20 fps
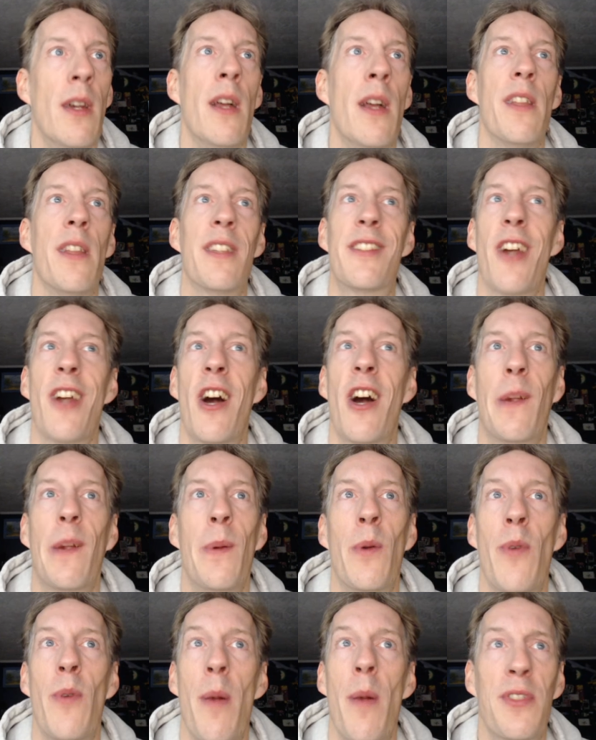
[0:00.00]
This
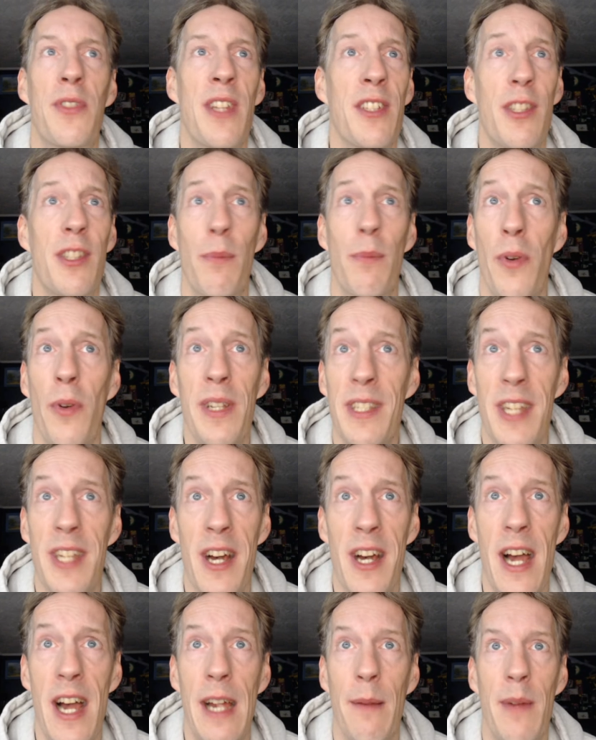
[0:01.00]
document represents a point in
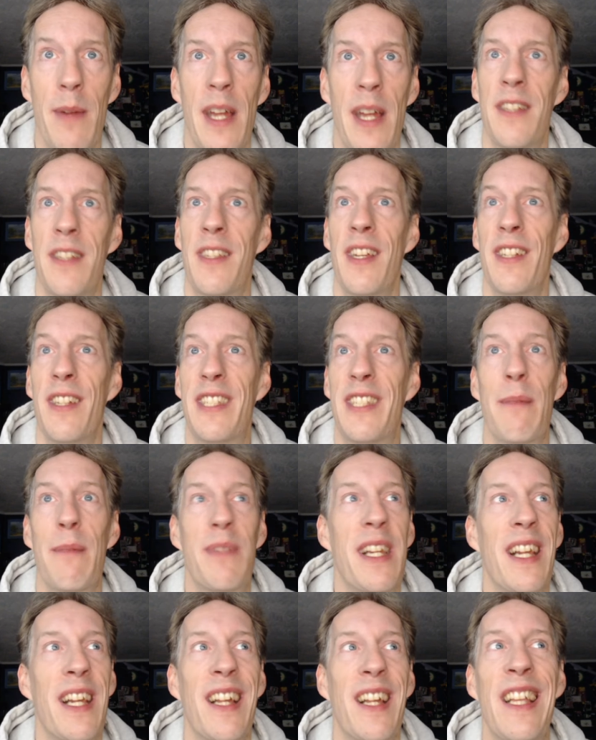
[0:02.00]
time and is an attempt
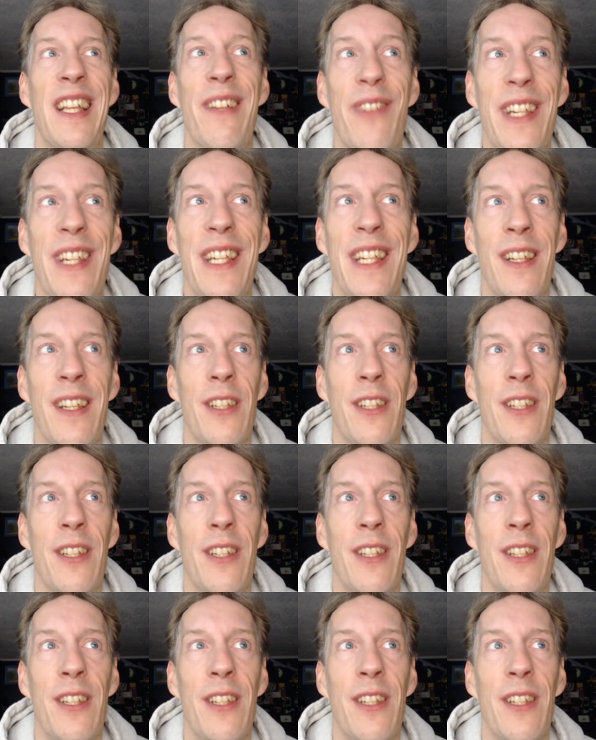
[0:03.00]
at a living